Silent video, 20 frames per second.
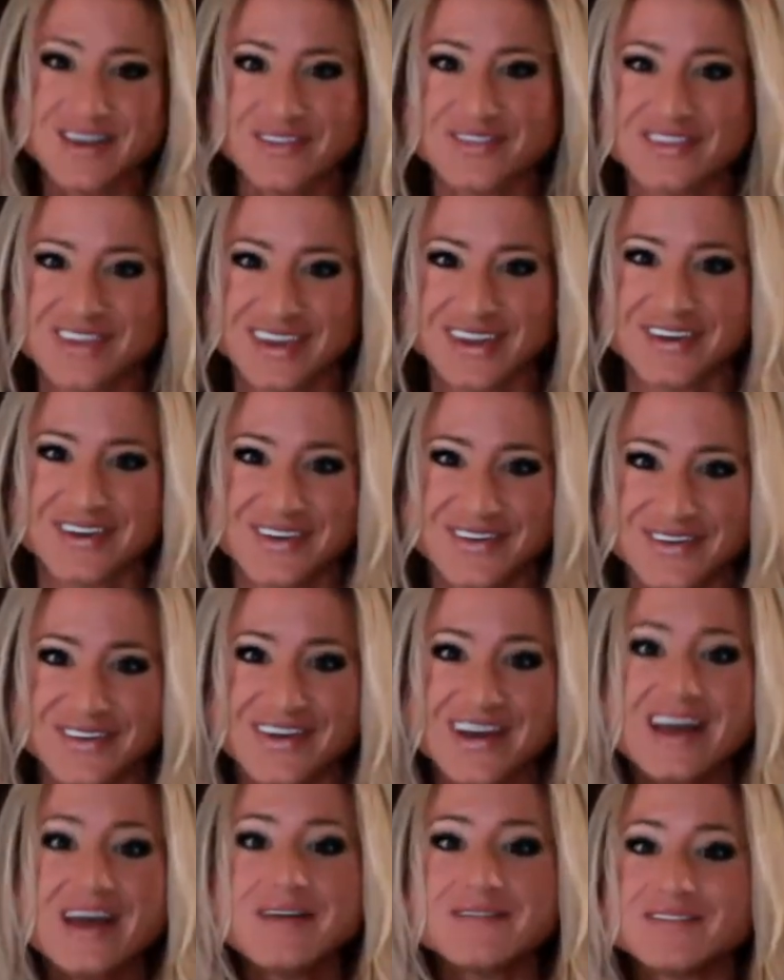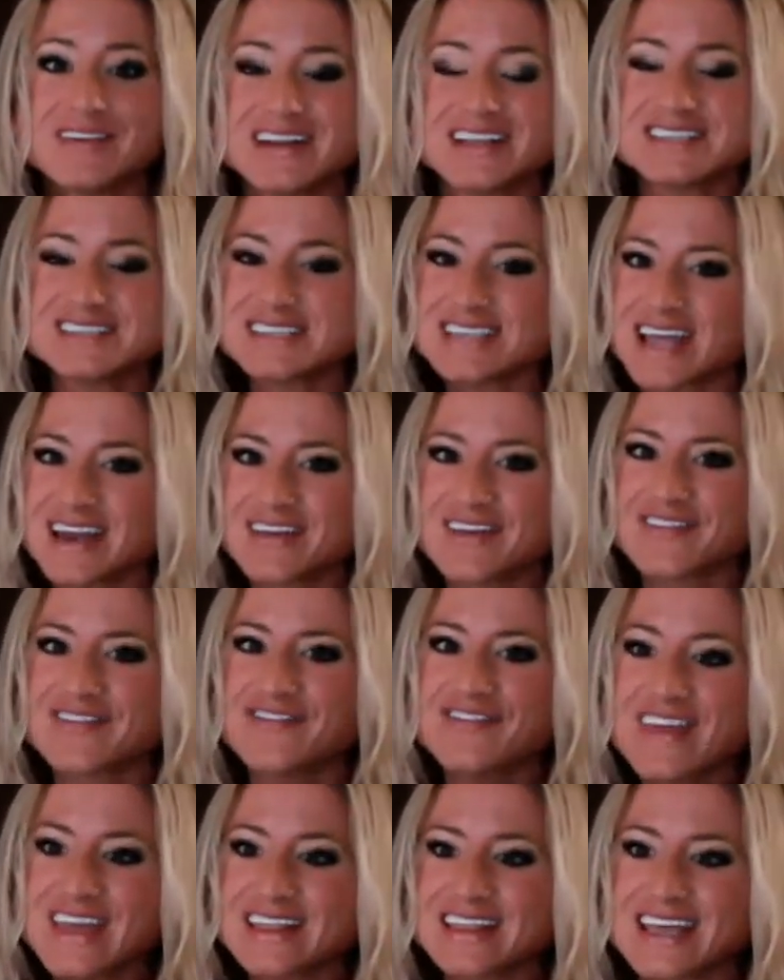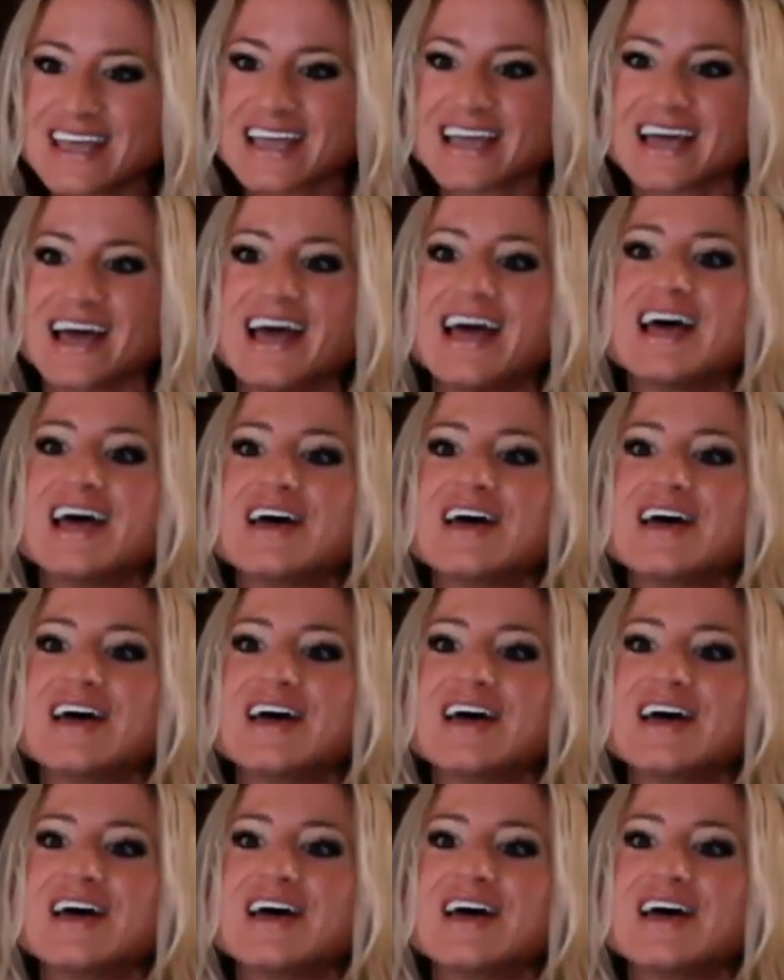of you. But instead of feeling